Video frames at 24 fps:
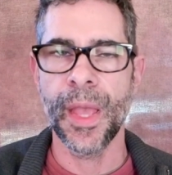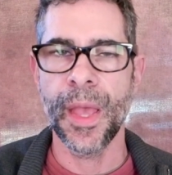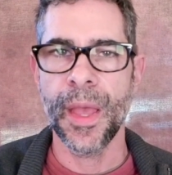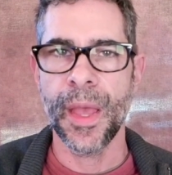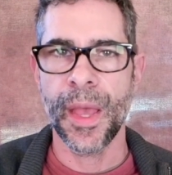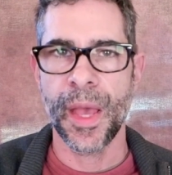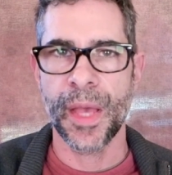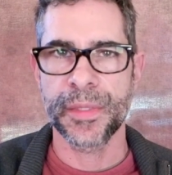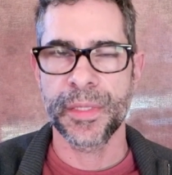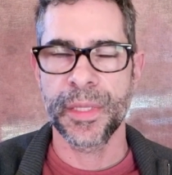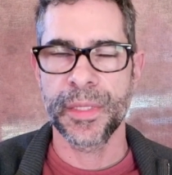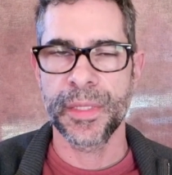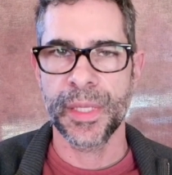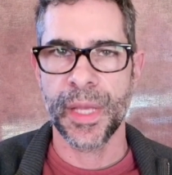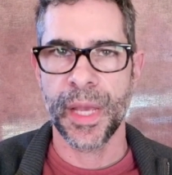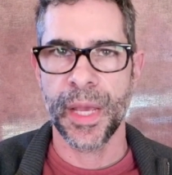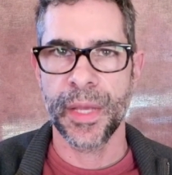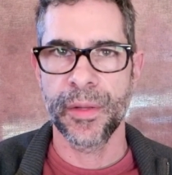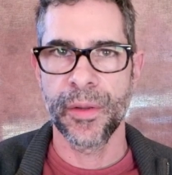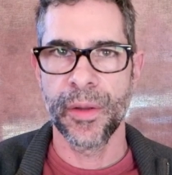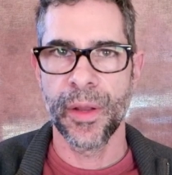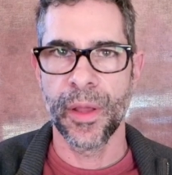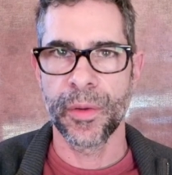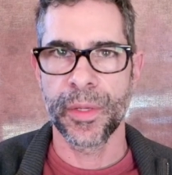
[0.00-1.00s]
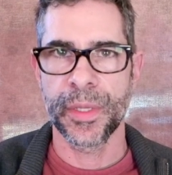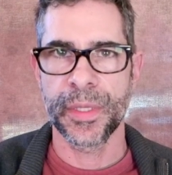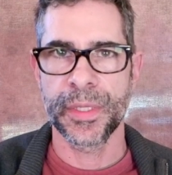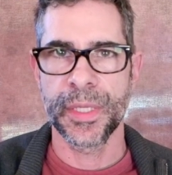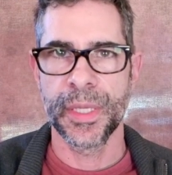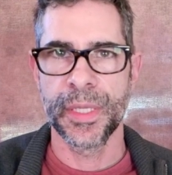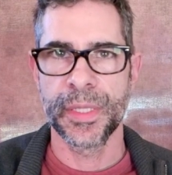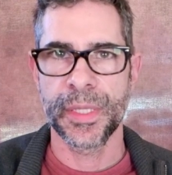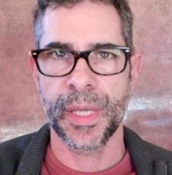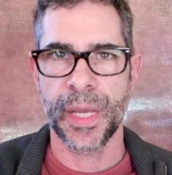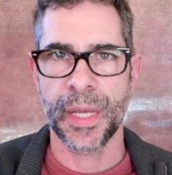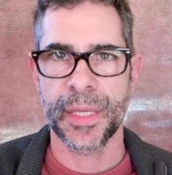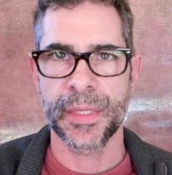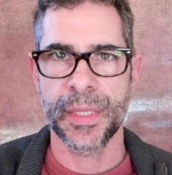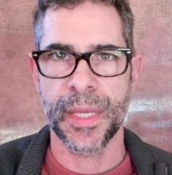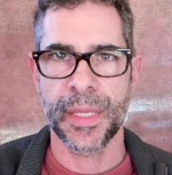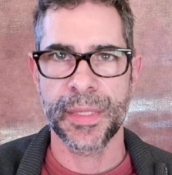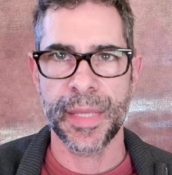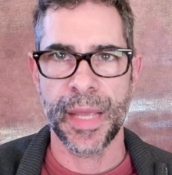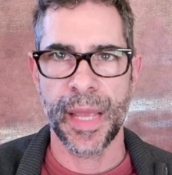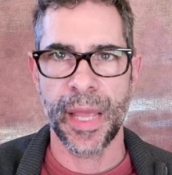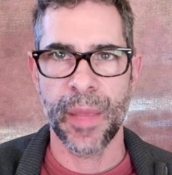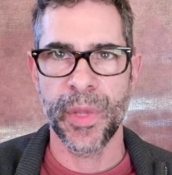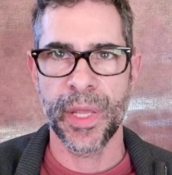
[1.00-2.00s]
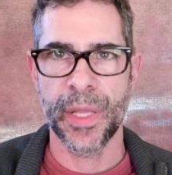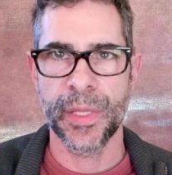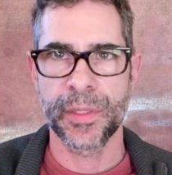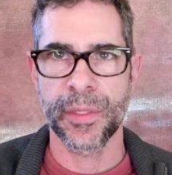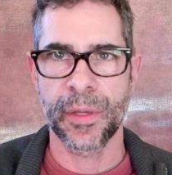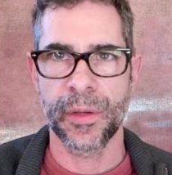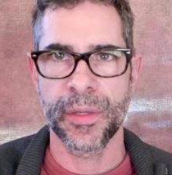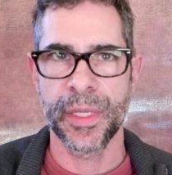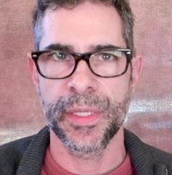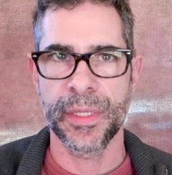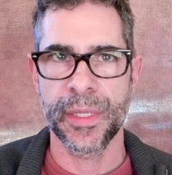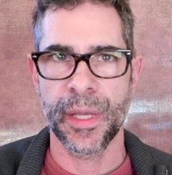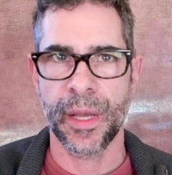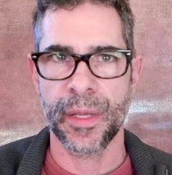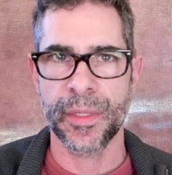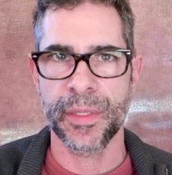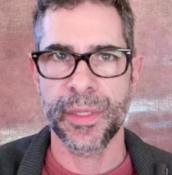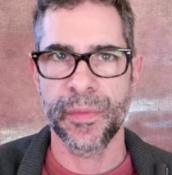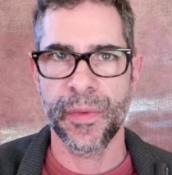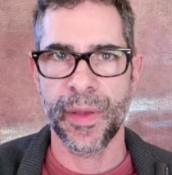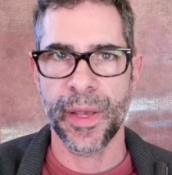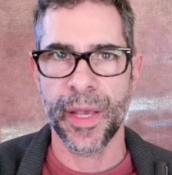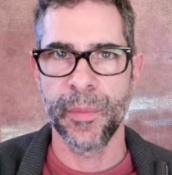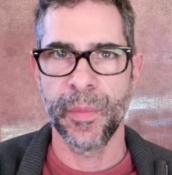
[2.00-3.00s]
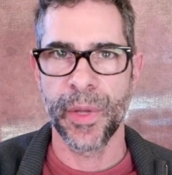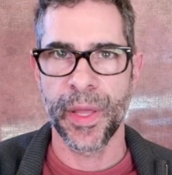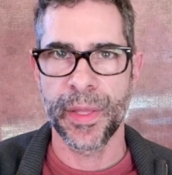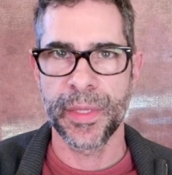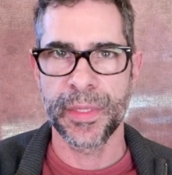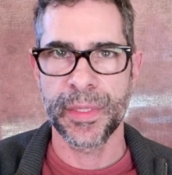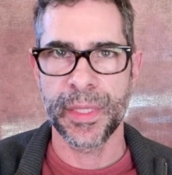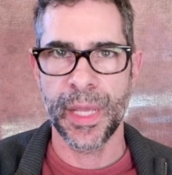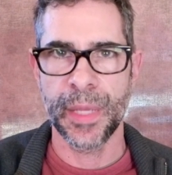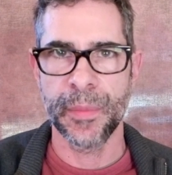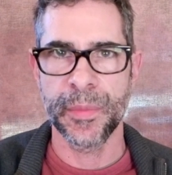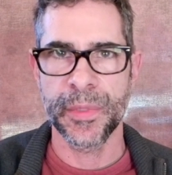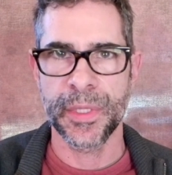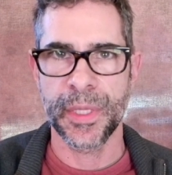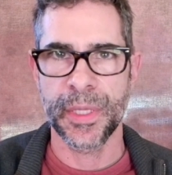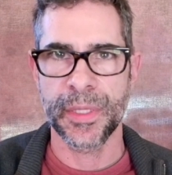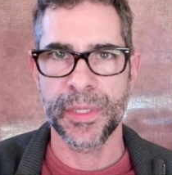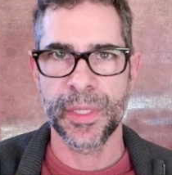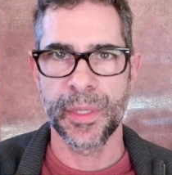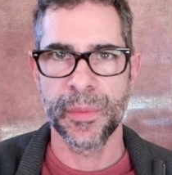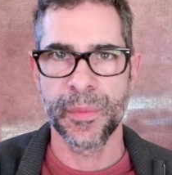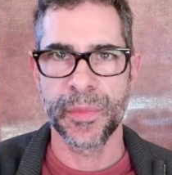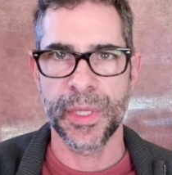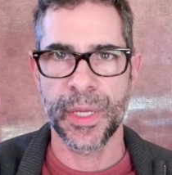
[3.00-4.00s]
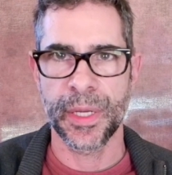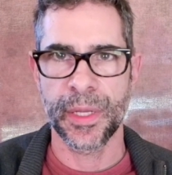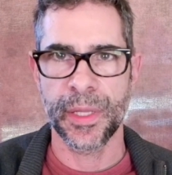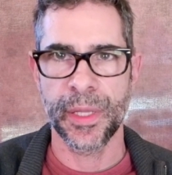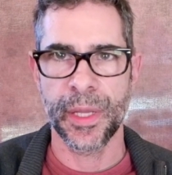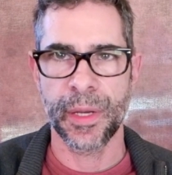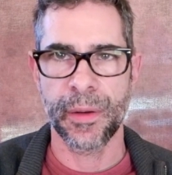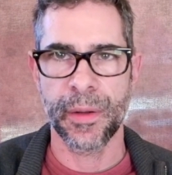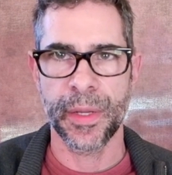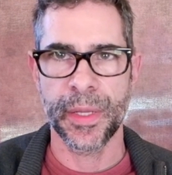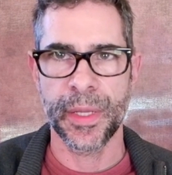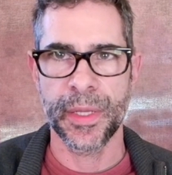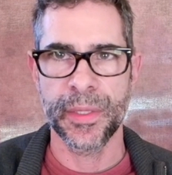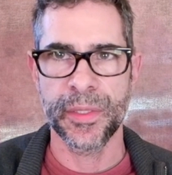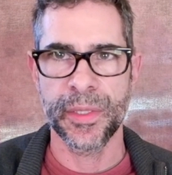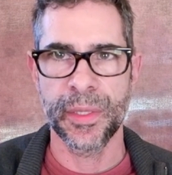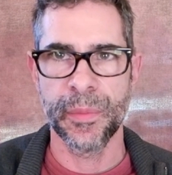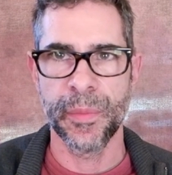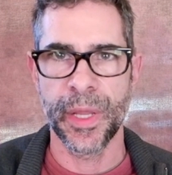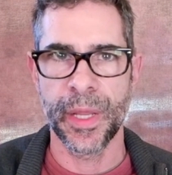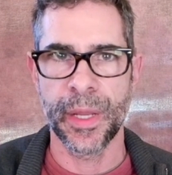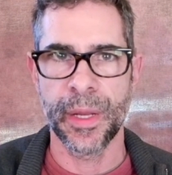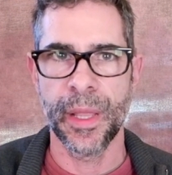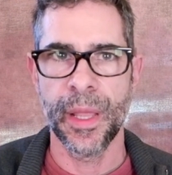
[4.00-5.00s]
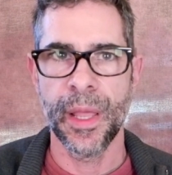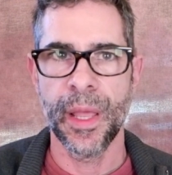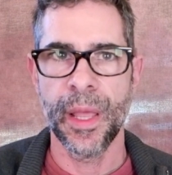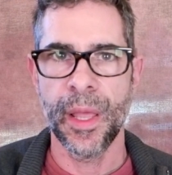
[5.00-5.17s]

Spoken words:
As a side note, since excess amines are detoxified by the same systems that clear out histamine,